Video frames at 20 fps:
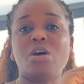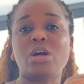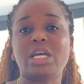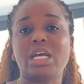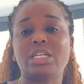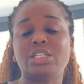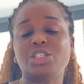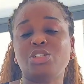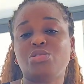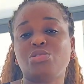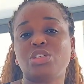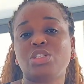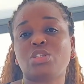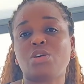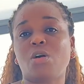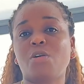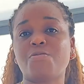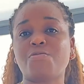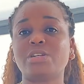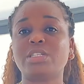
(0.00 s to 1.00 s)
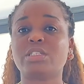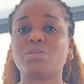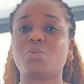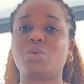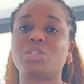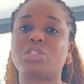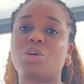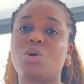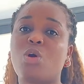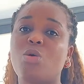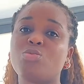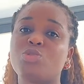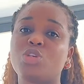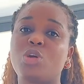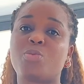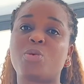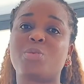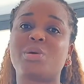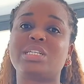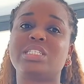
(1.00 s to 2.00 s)
district office. Once they come to
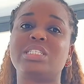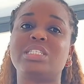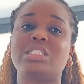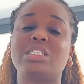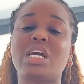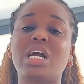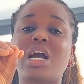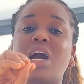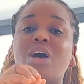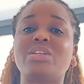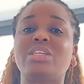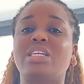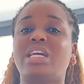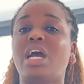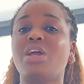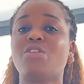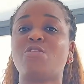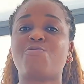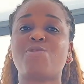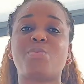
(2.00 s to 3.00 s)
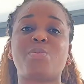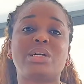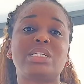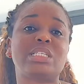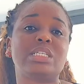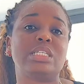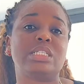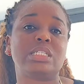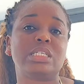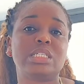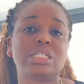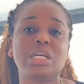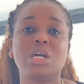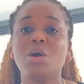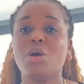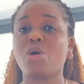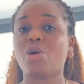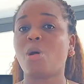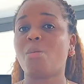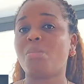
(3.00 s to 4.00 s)
your property, check out the kind of property it is:
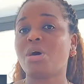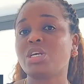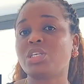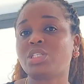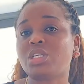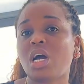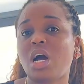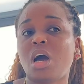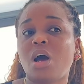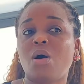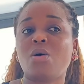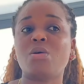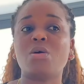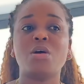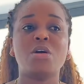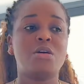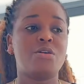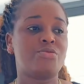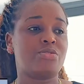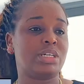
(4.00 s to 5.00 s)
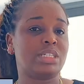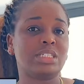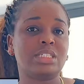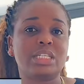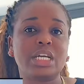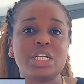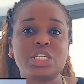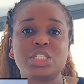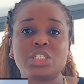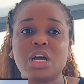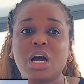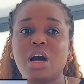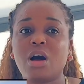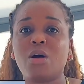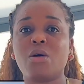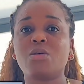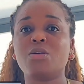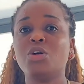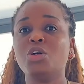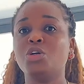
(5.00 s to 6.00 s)
commercial,
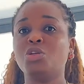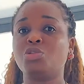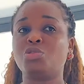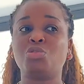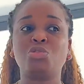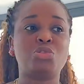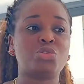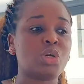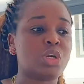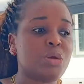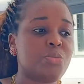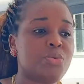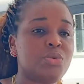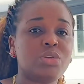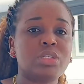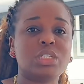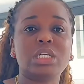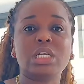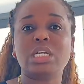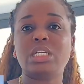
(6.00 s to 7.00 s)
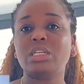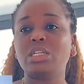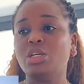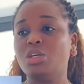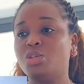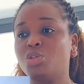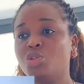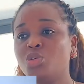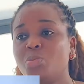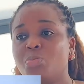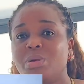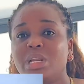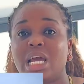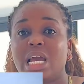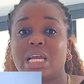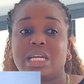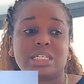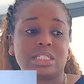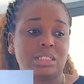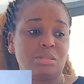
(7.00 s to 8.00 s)
residential, 2-story building,
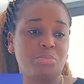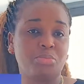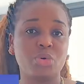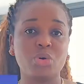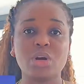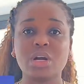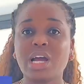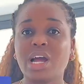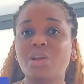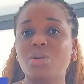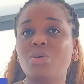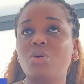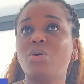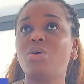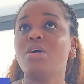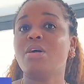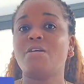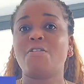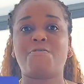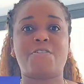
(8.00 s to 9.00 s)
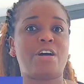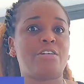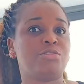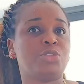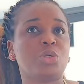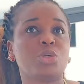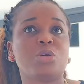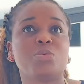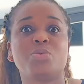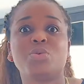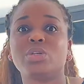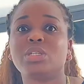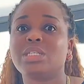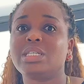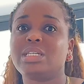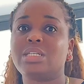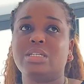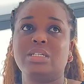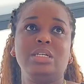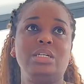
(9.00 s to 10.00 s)
duplex, bungalow, 5-story
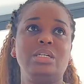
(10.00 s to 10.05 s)
building,